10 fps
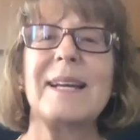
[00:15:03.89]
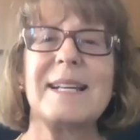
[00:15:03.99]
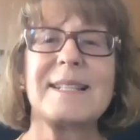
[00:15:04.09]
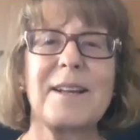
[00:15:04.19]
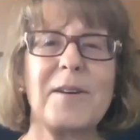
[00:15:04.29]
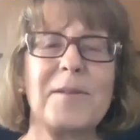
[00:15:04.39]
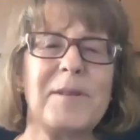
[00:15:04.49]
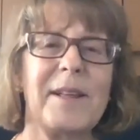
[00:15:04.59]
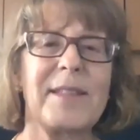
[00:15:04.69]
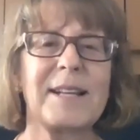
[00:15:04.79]
So
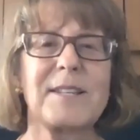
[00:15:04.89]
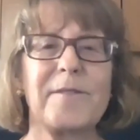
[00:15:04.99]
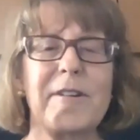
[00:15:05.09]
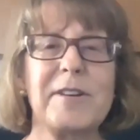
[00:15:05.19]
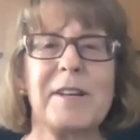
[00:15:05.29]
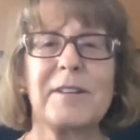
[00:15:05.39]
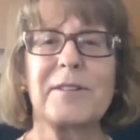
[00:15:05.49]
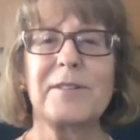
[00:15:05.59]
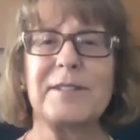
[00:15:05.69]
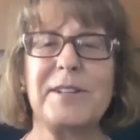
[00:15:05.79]
that's a very
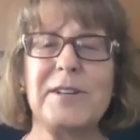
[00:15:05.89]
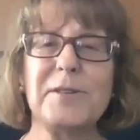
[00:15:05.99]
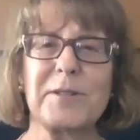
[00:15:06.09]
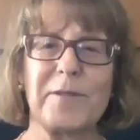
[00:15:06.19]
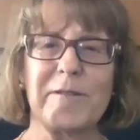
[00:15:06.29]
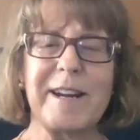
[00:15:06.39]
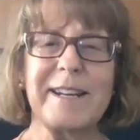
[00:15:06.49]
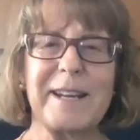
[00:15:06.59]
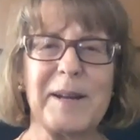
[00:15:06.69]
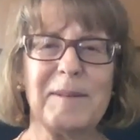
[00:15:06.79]
good use for
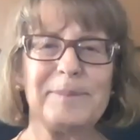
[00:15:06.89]
Reiki.